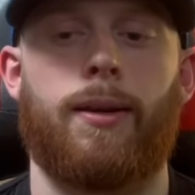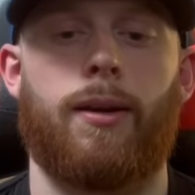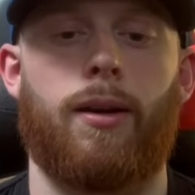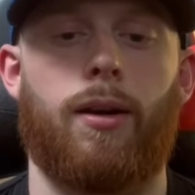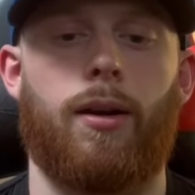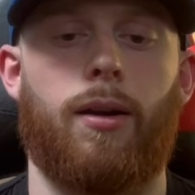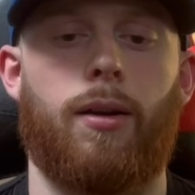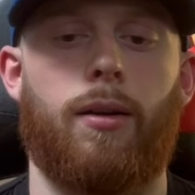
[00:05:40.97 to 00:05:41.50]

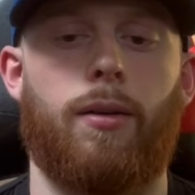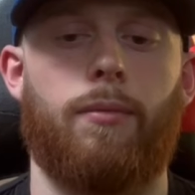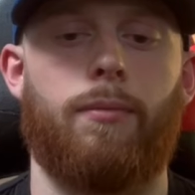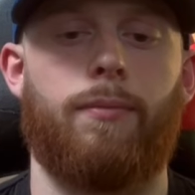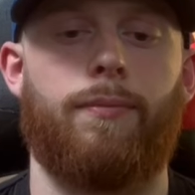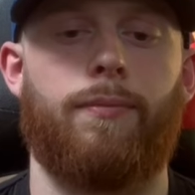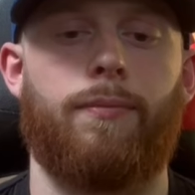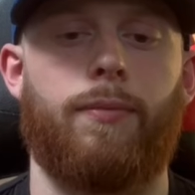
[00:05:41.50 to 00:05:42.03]
Um,
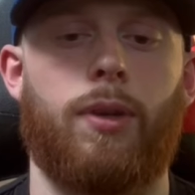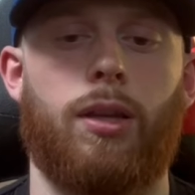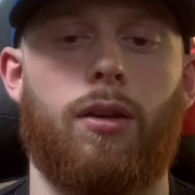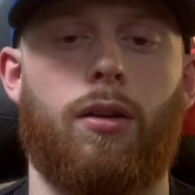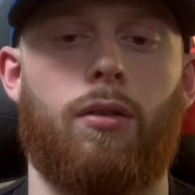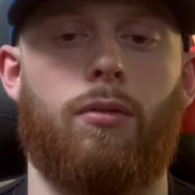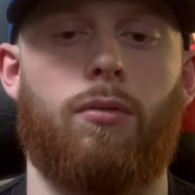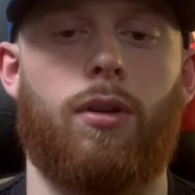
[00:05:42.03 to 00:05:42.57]
you
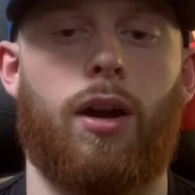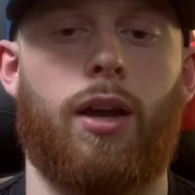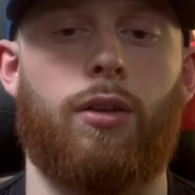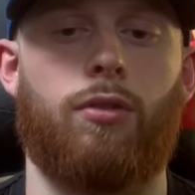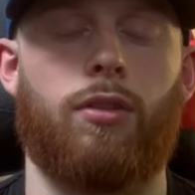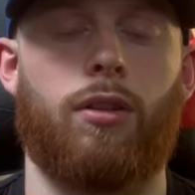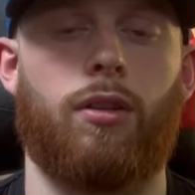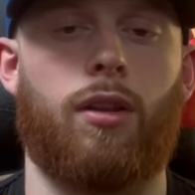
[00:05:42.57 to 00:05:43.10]
know, I
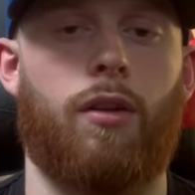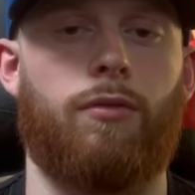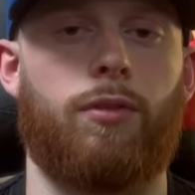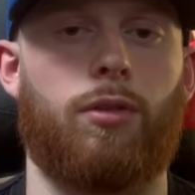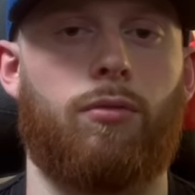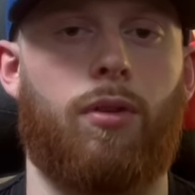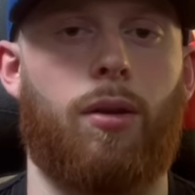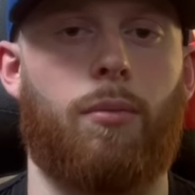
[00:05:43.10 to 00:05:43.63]
used to love to
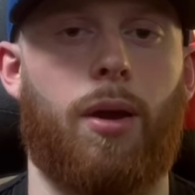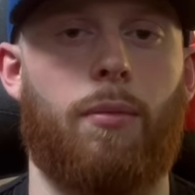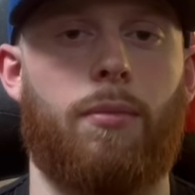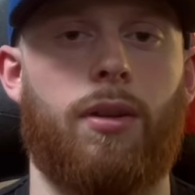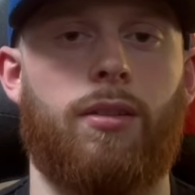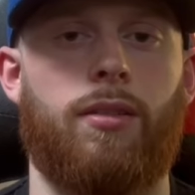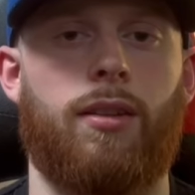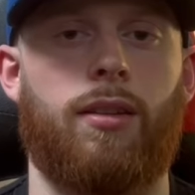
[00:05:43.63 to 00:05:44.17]
run my
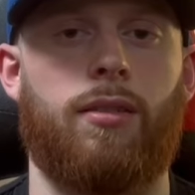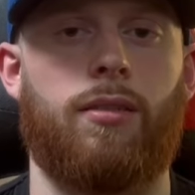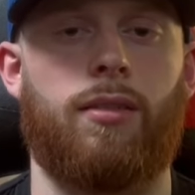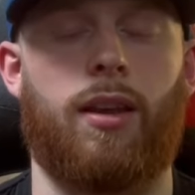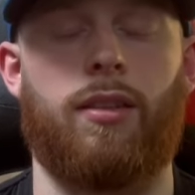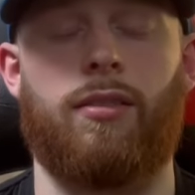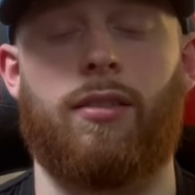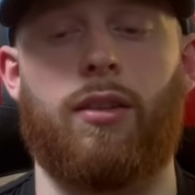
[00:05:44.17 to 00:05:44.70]
business.
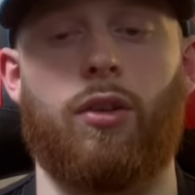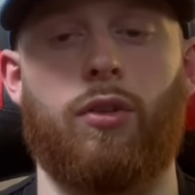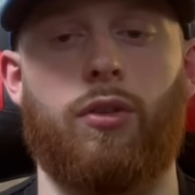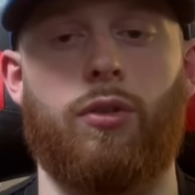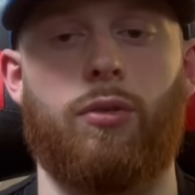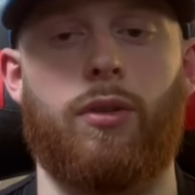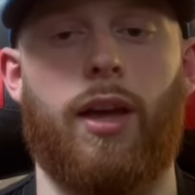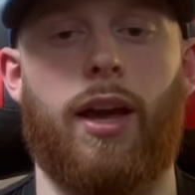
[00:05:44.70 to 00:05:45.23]
I still
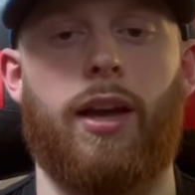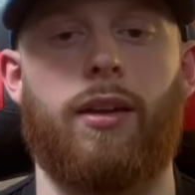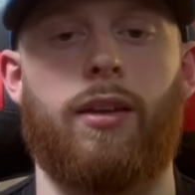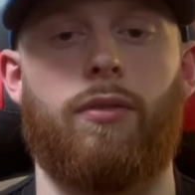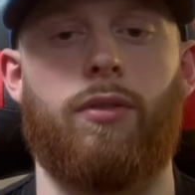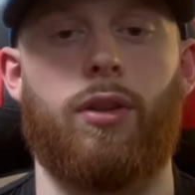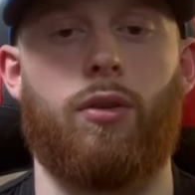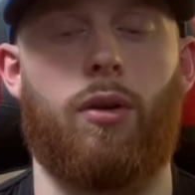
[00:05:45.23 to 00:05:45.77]
do that,
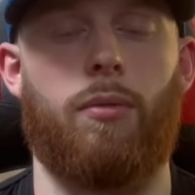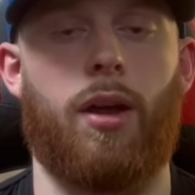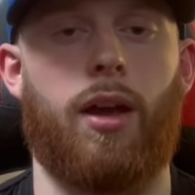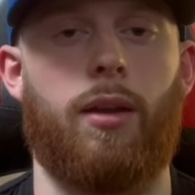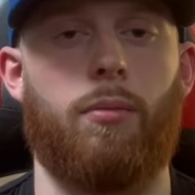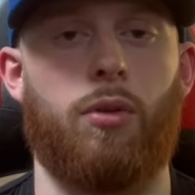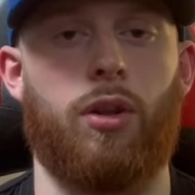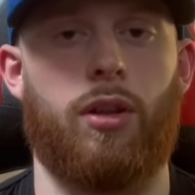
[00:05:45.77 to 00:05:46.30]
even though I'm not
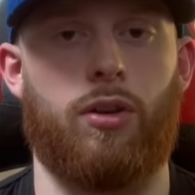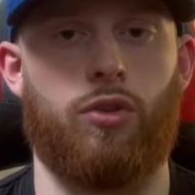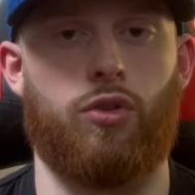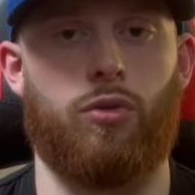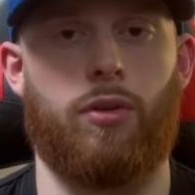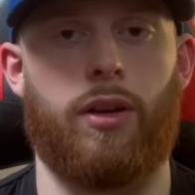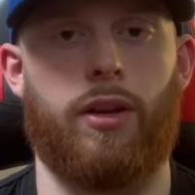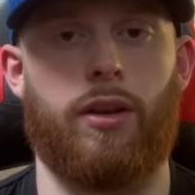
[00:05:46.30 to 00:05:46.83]
able to
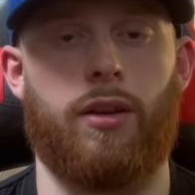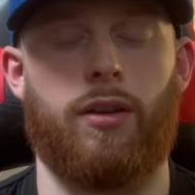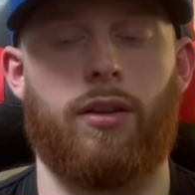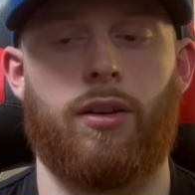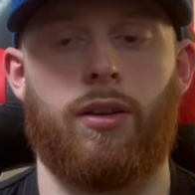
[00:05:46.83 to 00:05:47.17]
enjoy it.